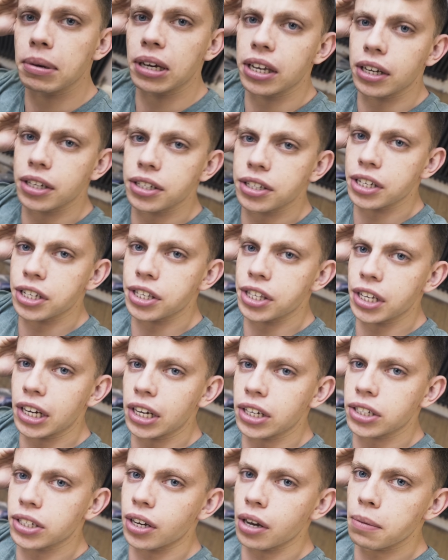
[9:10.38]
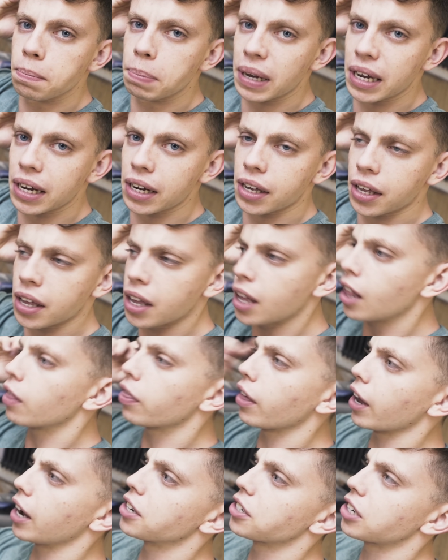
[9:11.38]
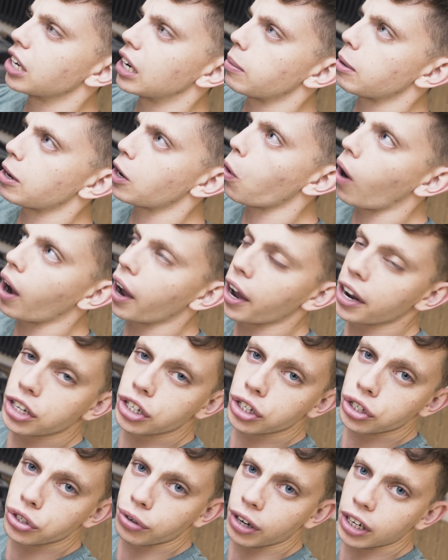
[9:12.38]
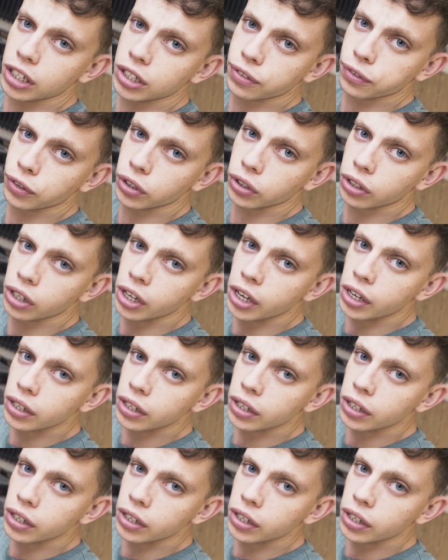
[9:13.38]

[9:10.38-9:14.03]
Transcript: because this thing is so big, that is going to be quite a stressful